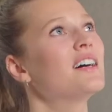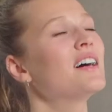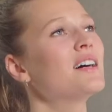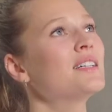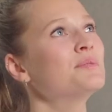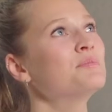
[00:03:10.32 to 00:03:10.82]

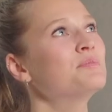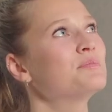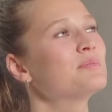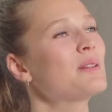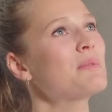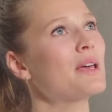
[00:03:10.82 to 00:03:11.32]

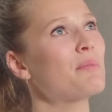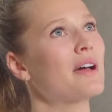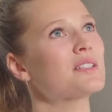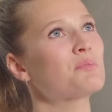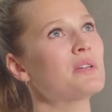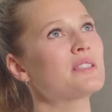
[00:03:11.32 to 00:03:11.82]
Let me get
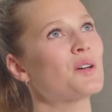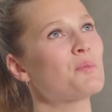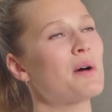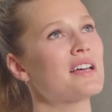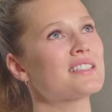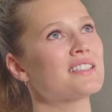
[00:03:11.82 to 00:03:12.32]
back to pizza or
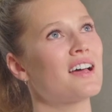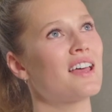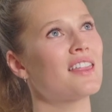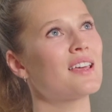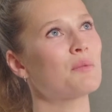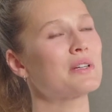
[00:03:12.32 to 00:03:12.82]
pasta. I
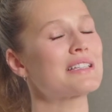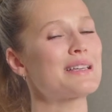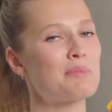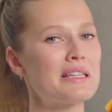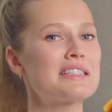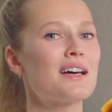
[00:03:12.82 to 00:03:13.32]
think I'm gonna
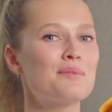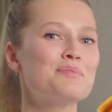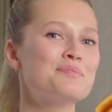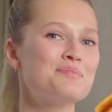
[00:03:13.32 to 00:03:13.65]
say pizza.